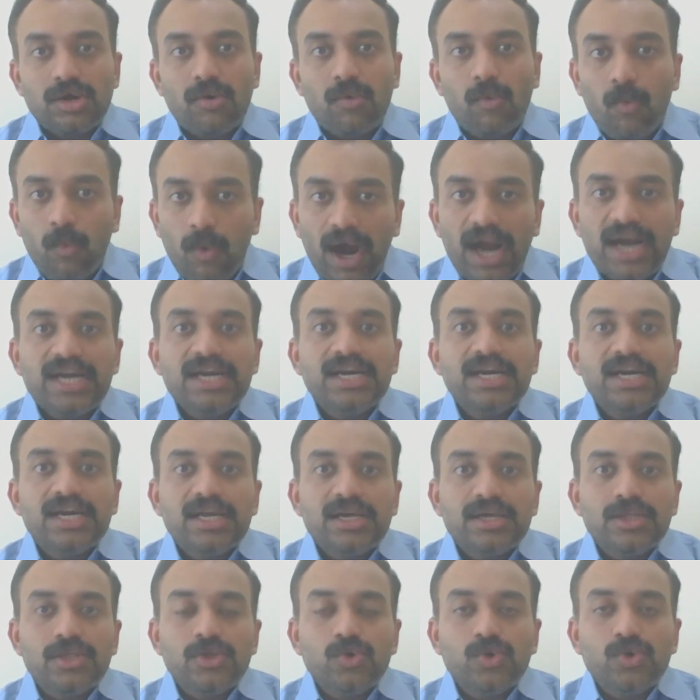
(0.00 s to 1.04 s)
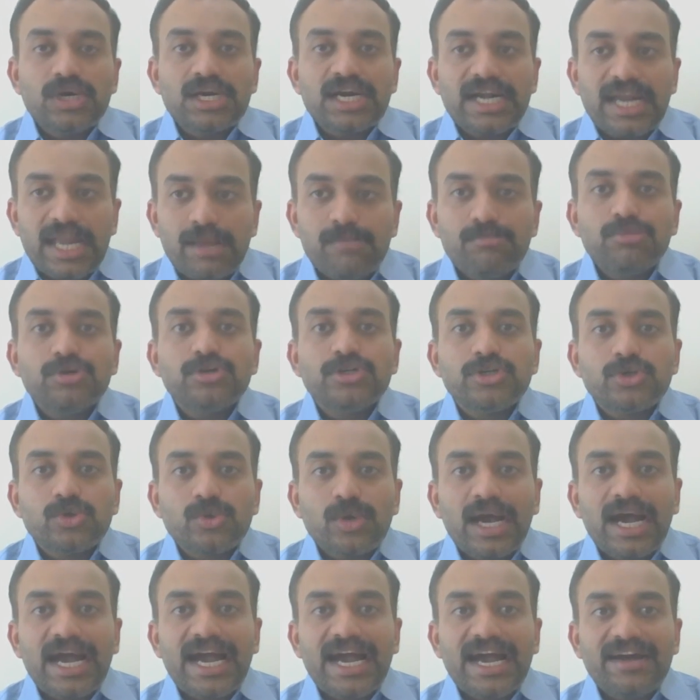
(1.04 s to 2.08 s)
One, you are unable to
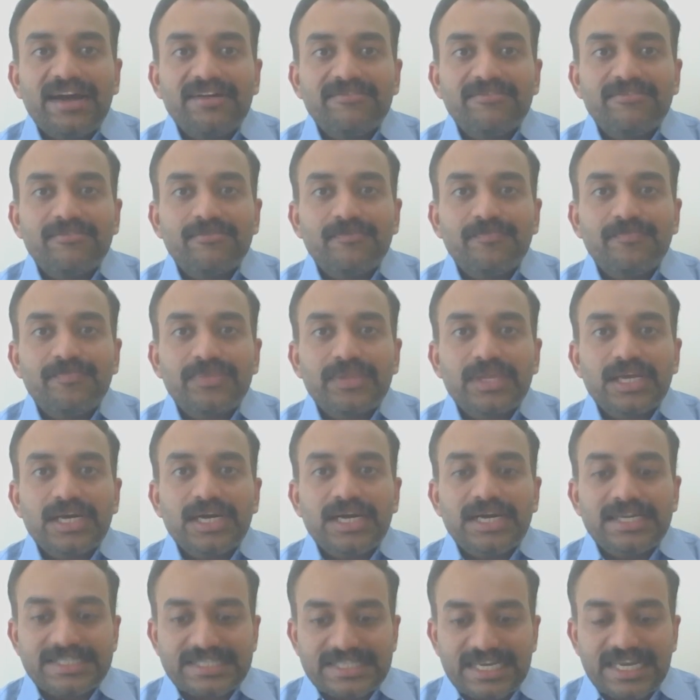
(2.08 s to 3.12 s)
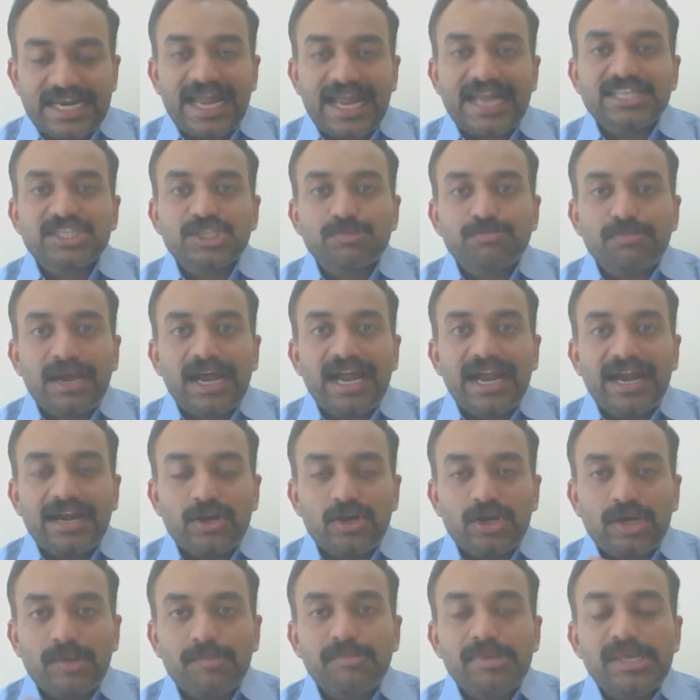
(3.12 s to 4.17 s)
have a scratch pad
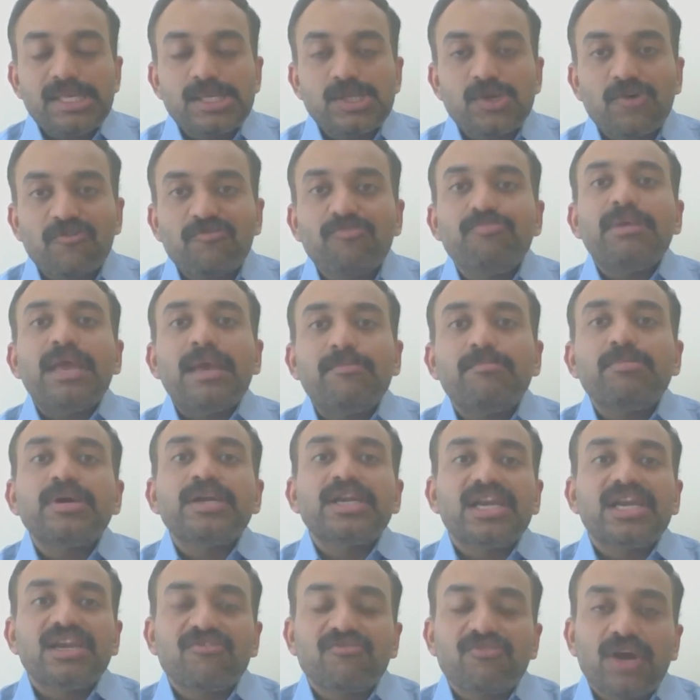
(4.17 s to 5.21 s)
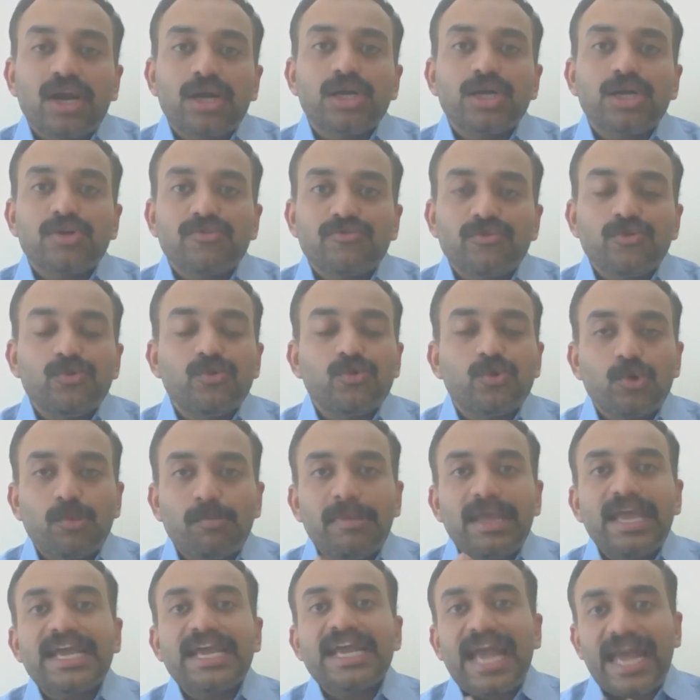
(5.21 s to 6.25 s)
or a piece of paper in front of you to
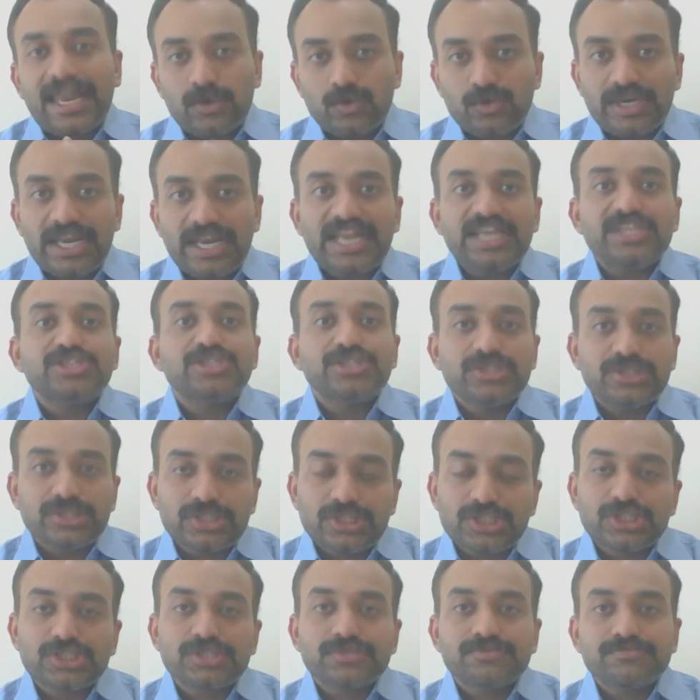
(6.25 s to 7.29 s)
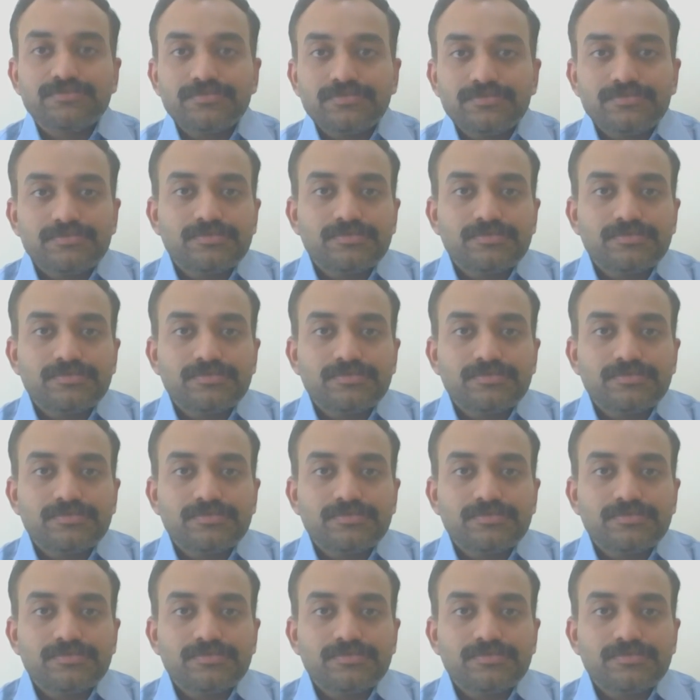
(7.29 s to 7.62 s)
make annotations.